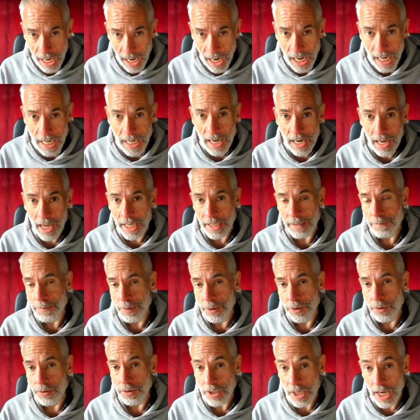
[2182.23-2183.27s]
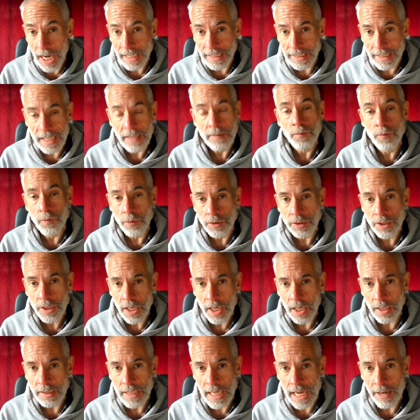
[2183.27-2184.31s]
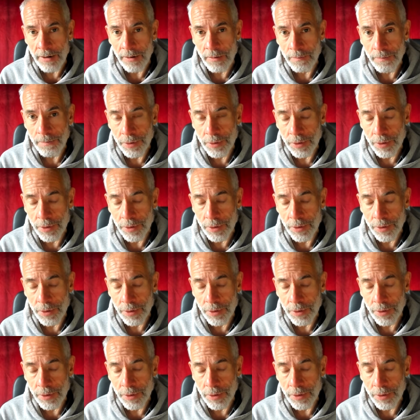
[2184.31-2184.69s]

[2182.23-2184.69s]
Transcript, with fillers: I like booze. I didn't want to cut down on